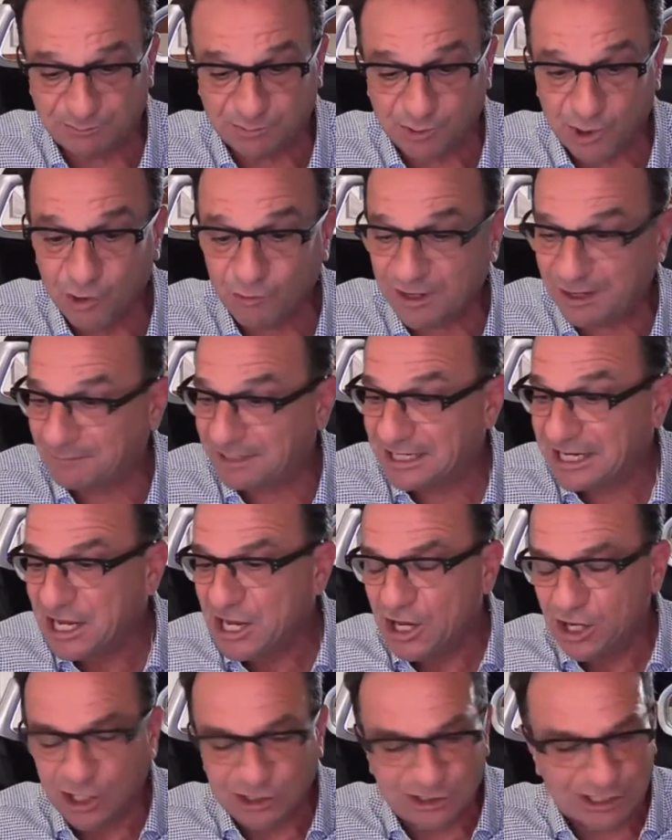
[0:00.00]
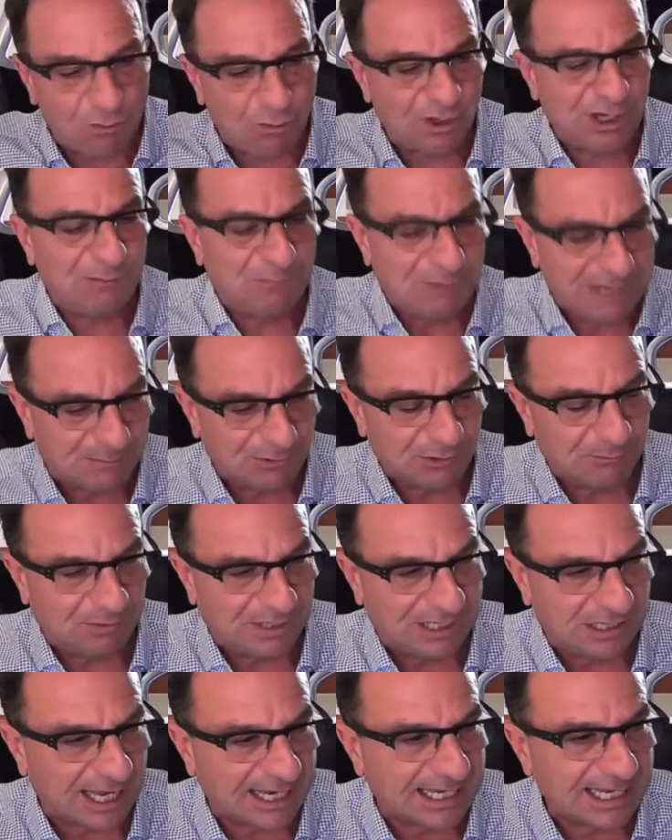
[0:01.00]
programming, because I wanted people to be
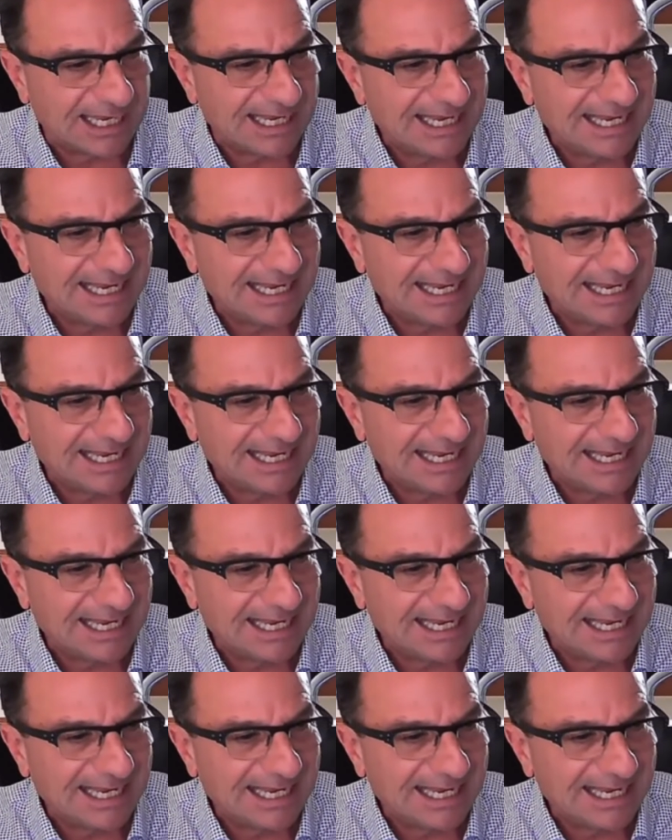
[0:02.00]
like,